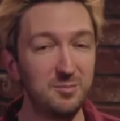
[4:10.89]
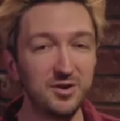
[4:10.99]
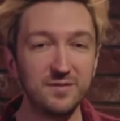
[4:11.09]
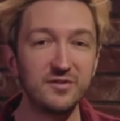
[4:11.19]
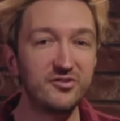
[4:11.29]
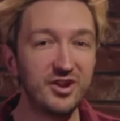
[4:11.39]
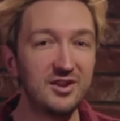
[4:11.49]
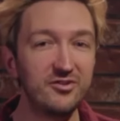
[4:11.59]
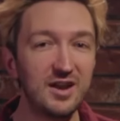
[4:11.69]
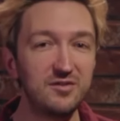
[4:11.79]
but if this
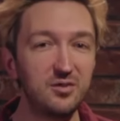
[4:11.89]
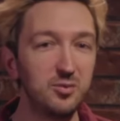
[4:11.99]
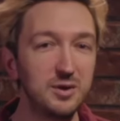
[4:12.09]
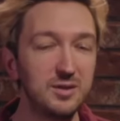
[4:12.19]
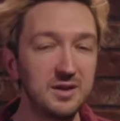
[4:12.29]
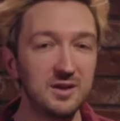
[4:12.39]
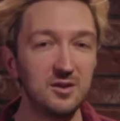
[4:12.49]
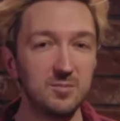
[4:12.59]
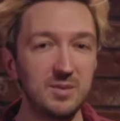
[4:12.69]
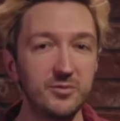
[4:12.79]
change has you
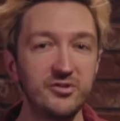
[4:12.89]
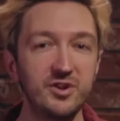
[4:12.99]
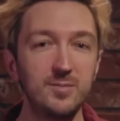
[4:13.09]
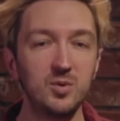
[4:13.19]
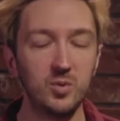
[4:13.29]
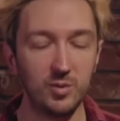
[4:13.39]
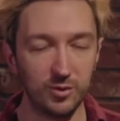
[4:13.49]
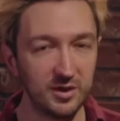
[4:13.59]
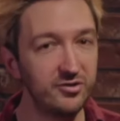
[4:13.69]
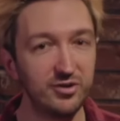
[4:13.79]
rethinking your membership, we
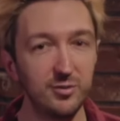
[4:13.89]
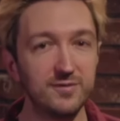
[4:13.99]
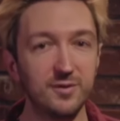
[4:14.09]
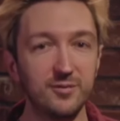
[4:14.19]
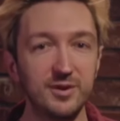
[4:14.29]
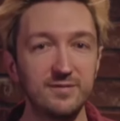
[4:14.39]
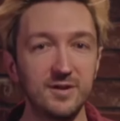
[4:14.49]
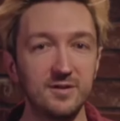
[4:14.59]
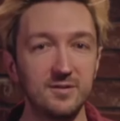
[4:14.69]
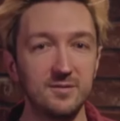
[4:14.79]
will issue a full
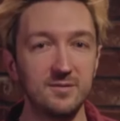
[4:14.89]
refund.